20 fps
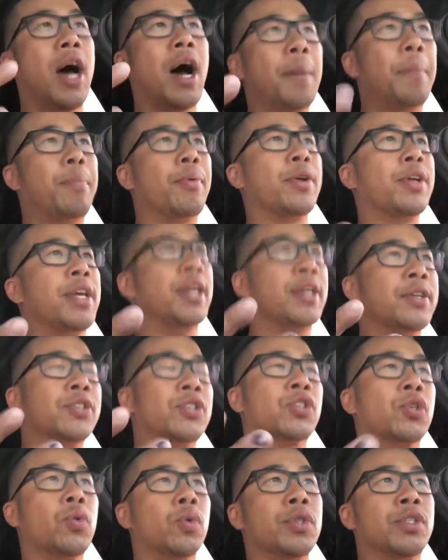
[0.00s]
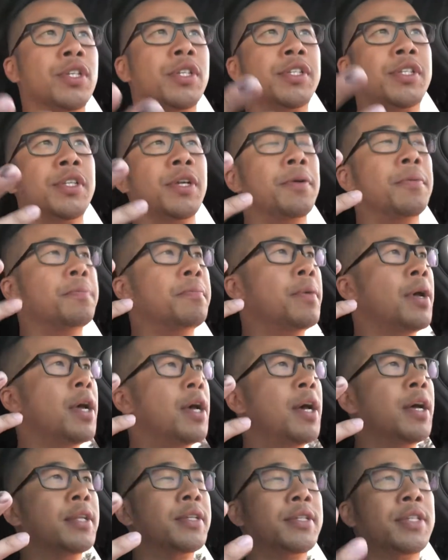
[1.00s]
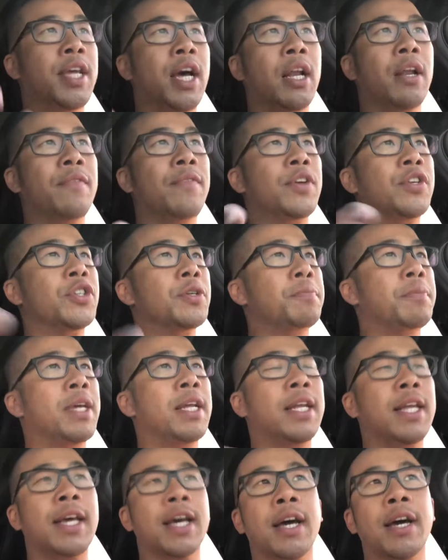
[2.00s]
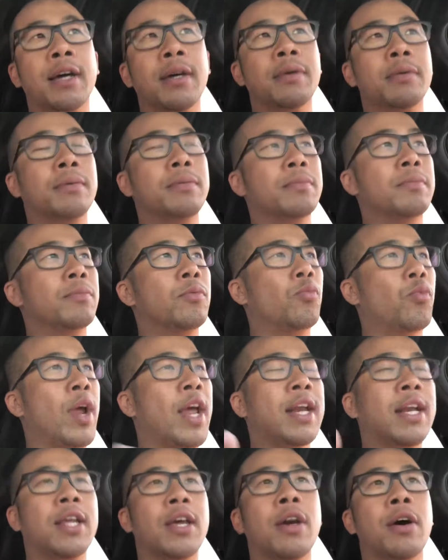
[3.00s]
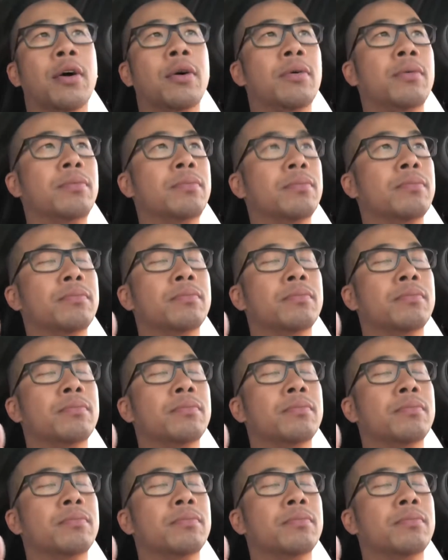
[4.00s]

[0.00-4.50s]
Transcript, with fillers: upbringing, school system, television, media, radio,